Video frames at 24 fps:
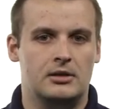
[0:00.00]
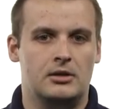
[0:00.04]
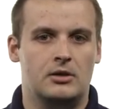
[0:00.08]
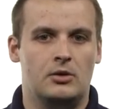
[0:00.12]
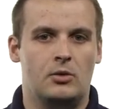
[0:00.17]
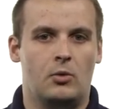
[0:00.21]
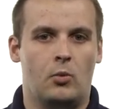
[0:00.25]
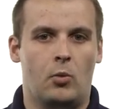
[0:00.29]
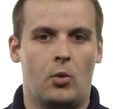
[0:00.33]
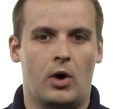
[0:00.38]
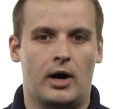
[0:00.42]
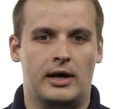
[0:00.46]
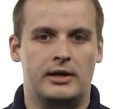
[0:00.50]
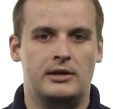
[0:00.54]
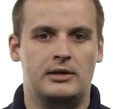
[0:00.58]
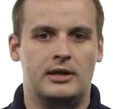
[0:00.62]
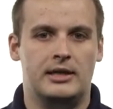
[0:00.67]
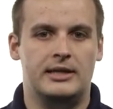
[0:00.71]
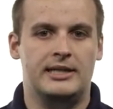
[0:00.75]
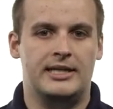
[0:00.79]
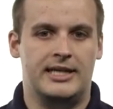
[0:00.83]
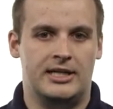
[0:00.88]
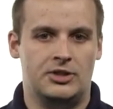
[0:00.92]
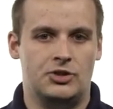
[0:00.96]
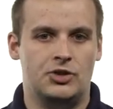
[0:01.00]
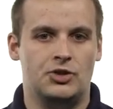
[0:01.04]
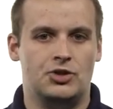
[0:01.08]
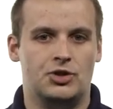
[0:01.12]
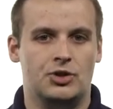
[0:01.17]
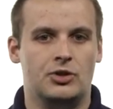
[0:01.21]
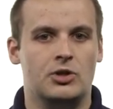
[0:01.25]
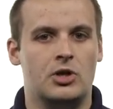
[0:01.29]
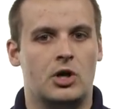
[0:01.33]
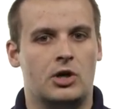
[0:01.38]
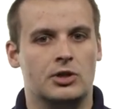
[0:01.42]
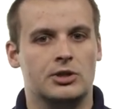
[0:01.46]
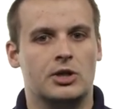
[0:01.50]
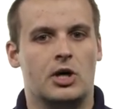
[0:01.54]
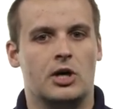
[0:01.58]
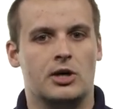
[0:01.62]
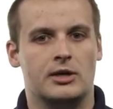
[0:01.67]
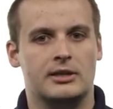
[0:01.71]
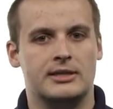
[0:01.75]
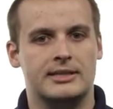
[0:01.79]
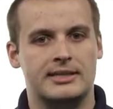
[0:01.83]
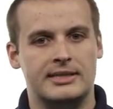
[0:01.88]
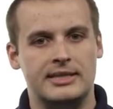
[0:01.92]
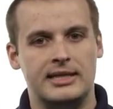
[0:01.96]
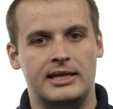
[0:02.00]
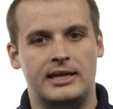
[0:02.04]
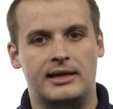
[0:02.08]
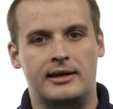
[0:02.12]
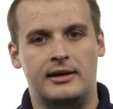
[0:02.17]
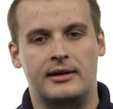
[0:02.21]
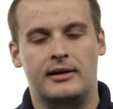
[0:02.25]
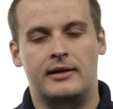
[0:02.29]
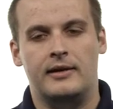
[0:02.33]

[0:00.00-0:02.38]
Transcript: One, an integer called argc,